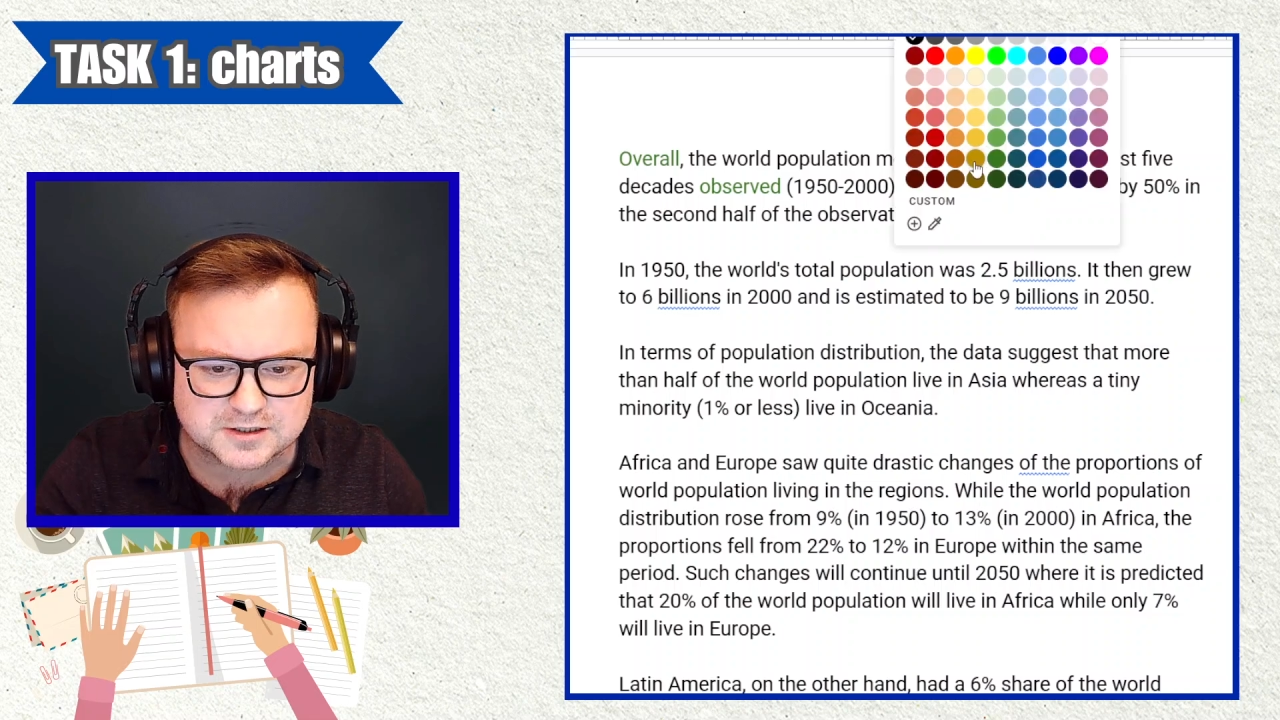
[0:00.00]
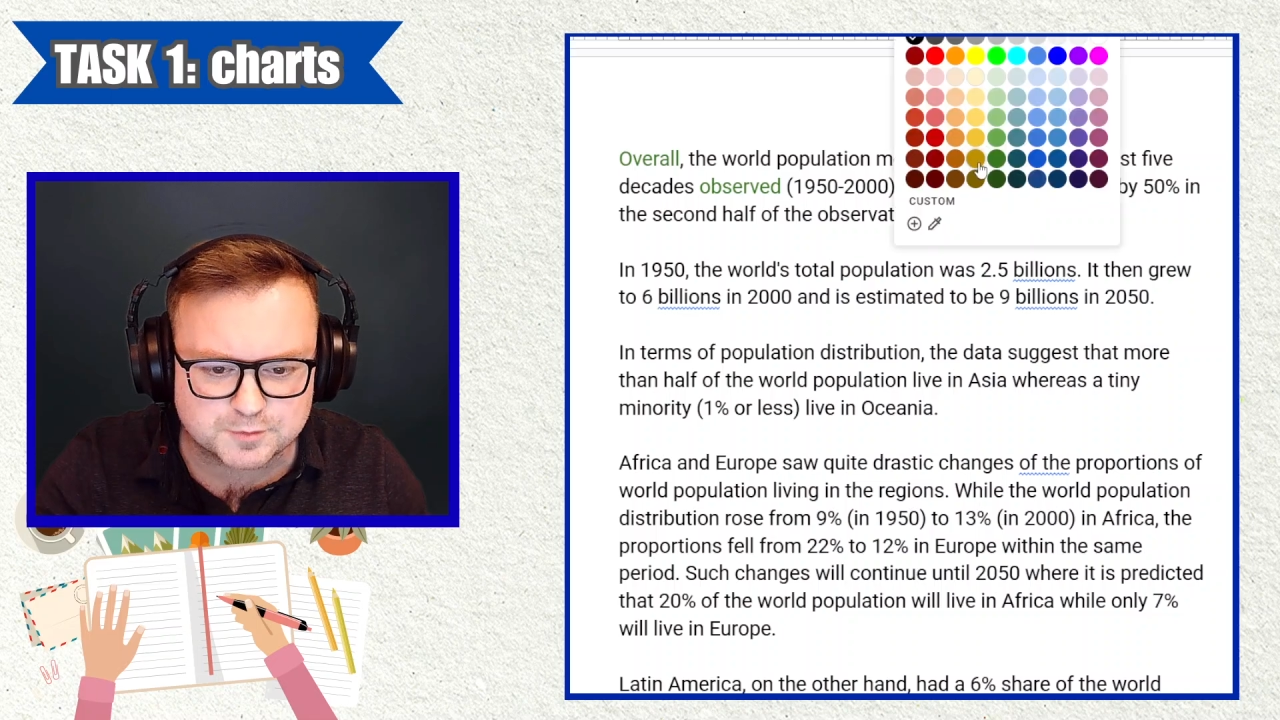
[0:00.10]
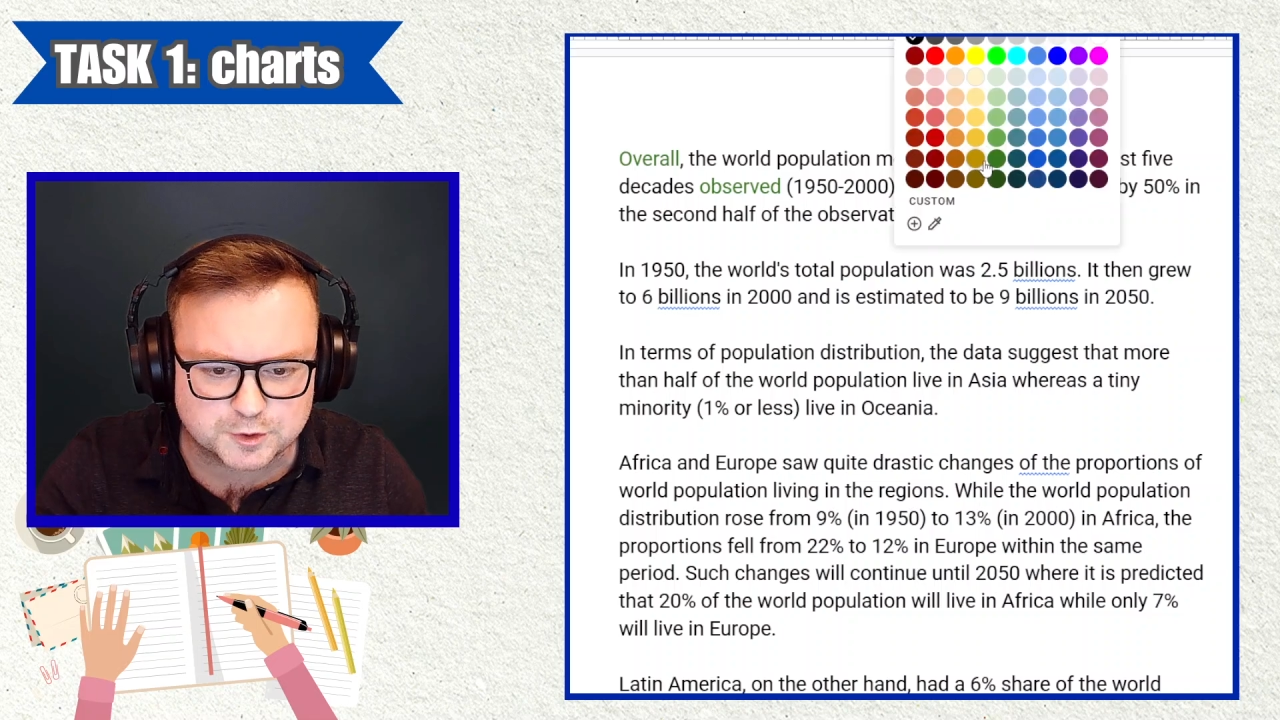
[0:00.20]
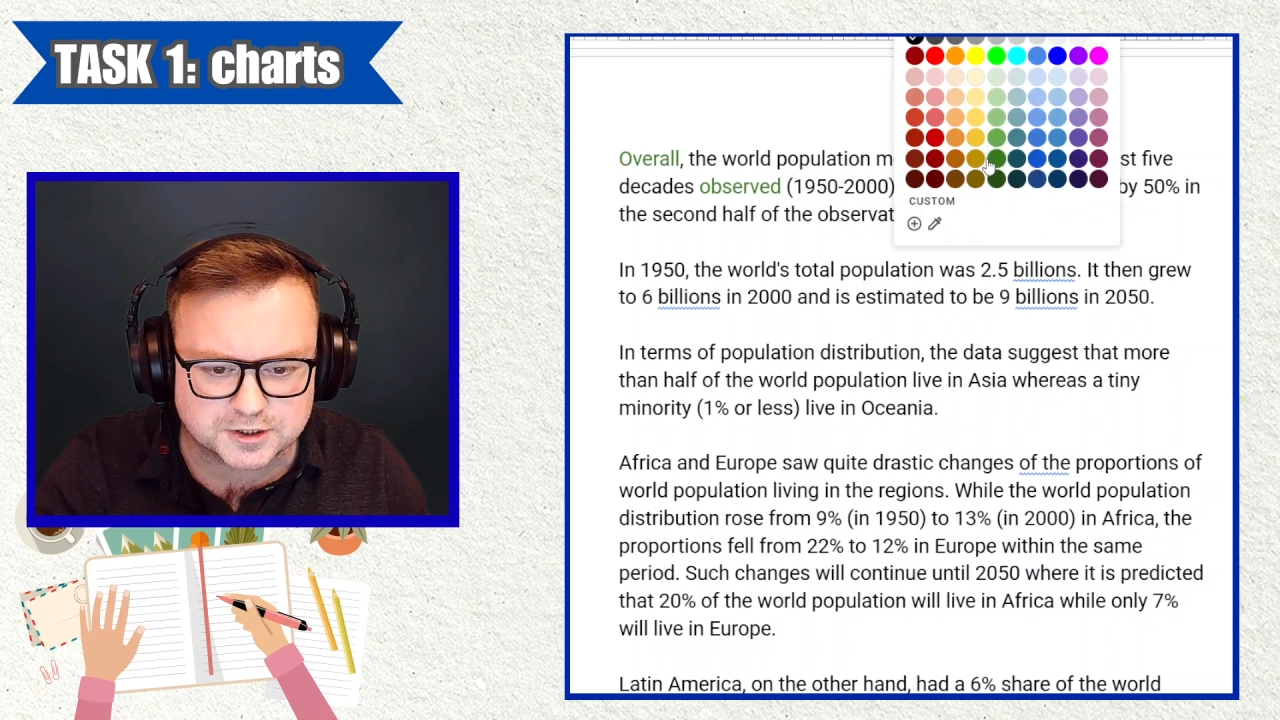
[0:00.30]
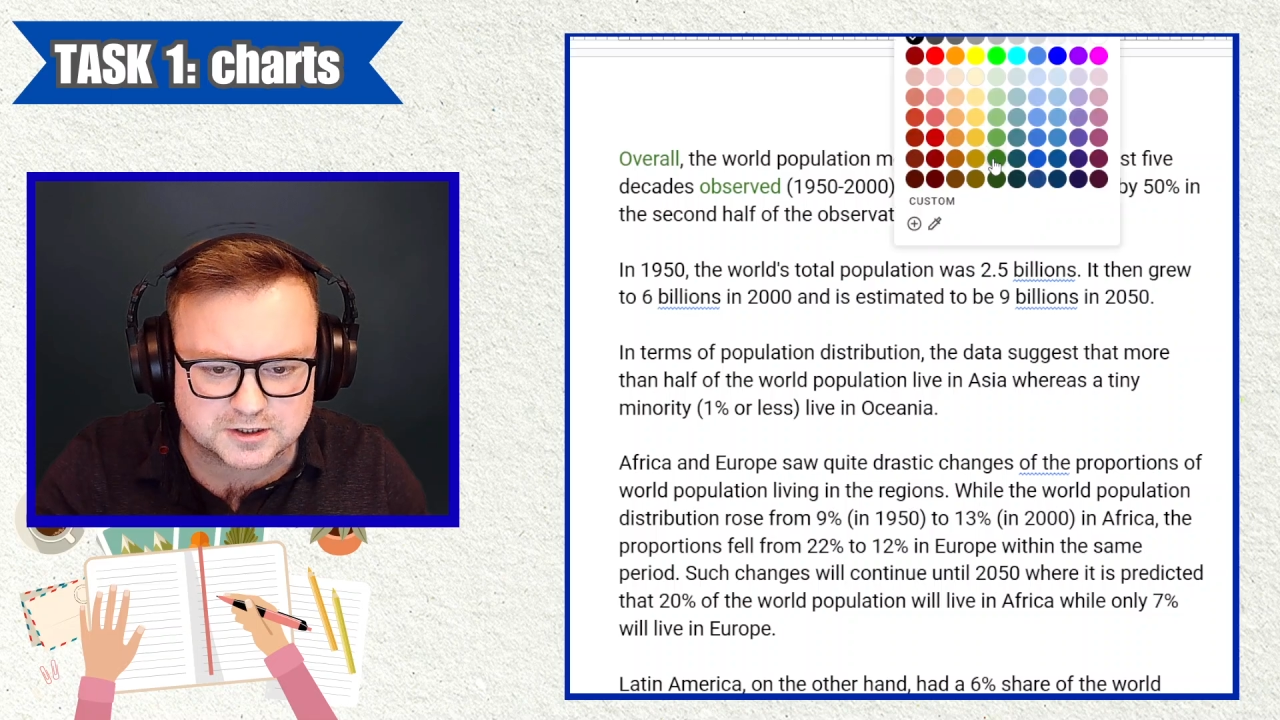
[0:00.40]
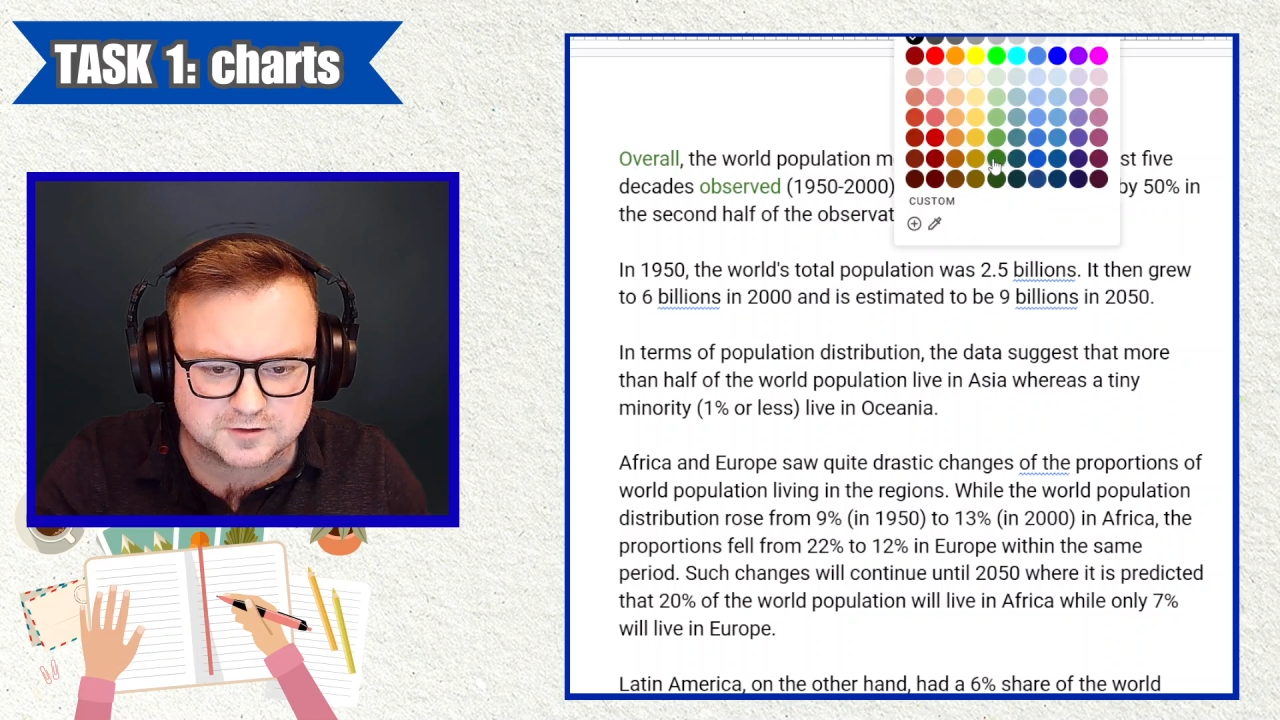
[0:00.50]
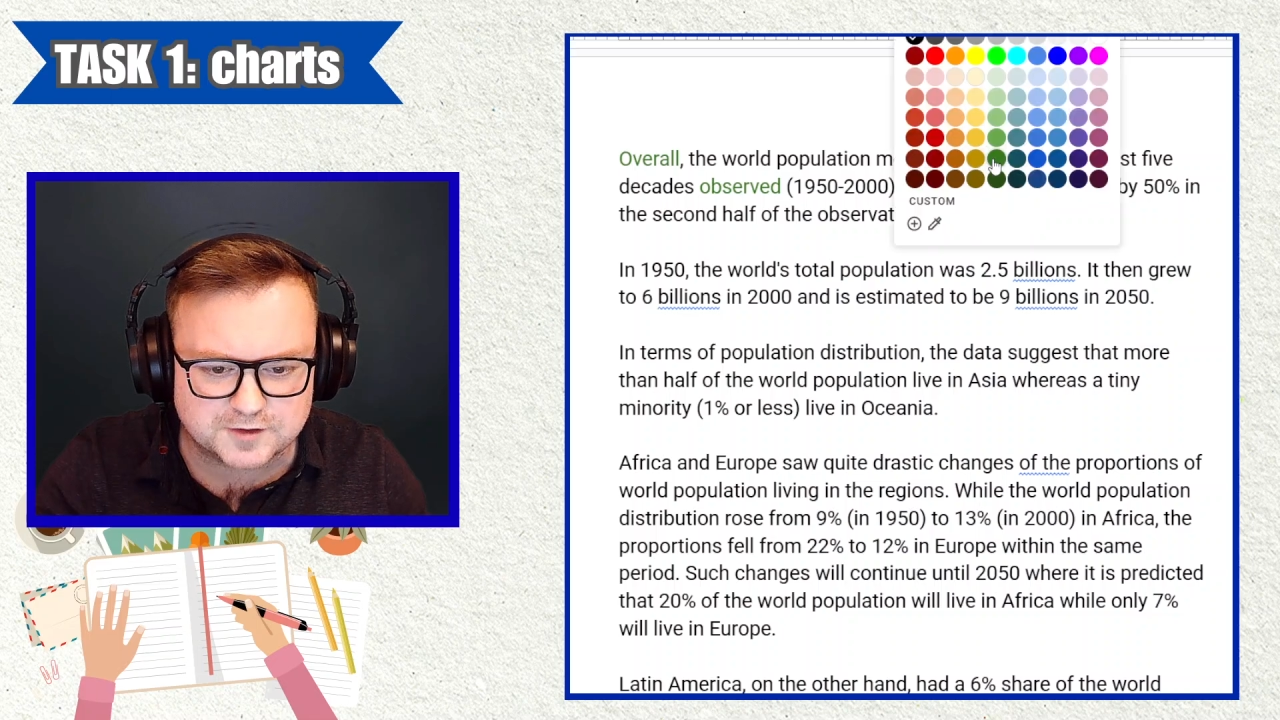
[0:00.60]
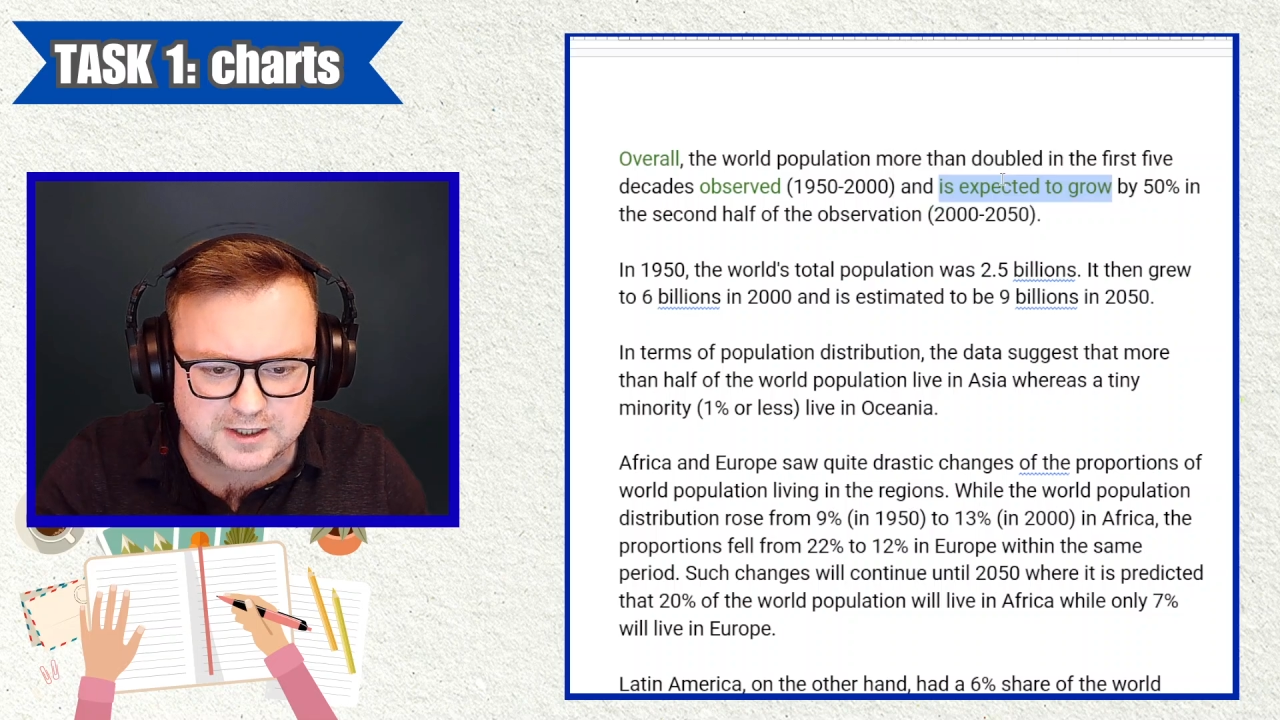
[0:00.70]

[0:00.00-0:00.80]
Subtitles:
Predictive